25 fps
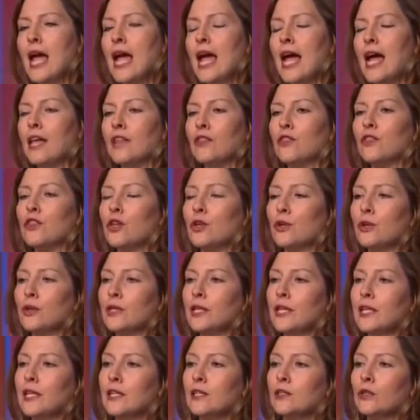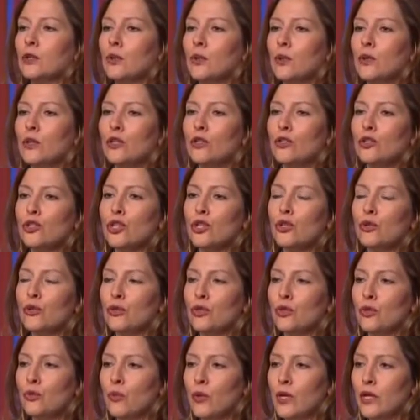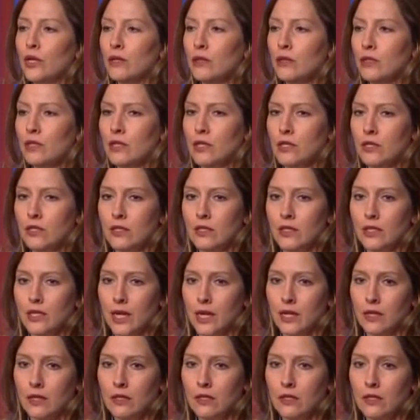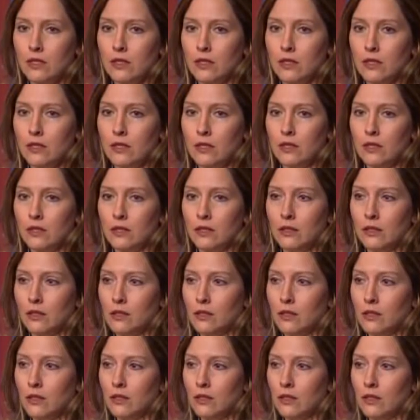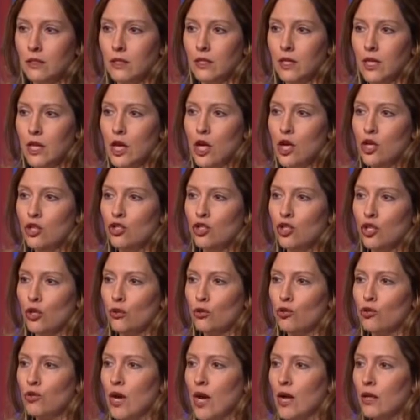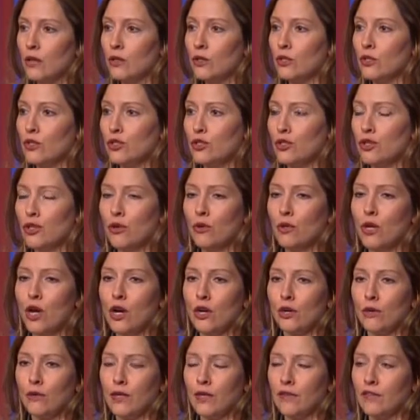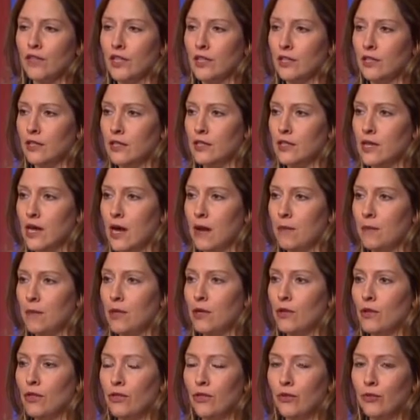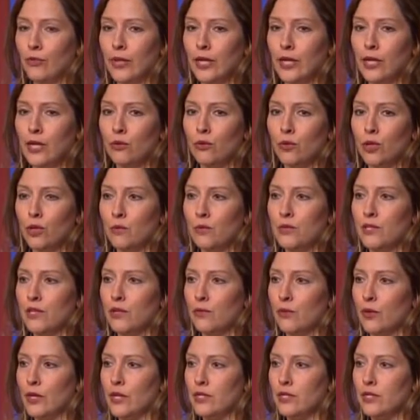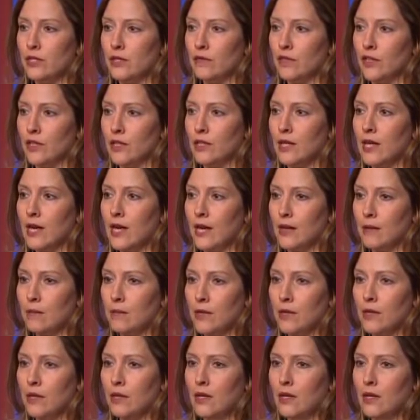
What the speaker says: And thirdly, lawyers who do wills and estates. So trial lawyers are no longer even in the top three groups at risk of a claim.